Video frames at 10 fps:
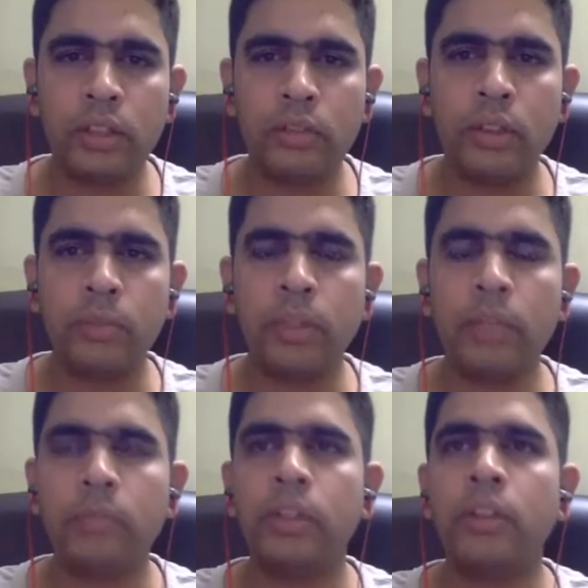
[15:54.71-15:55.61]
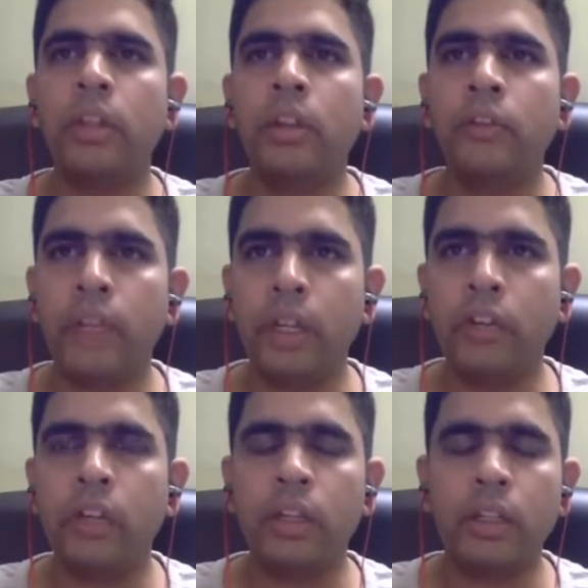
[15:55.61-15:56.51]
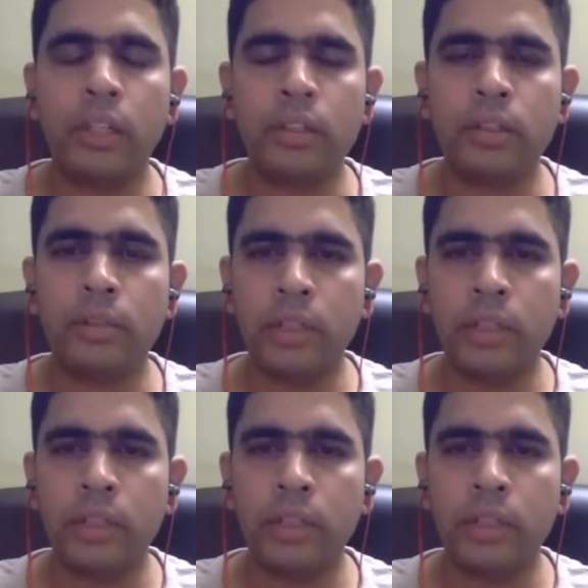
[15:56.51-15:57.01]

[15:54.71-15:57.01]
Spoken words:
He would reply me whenever I text him,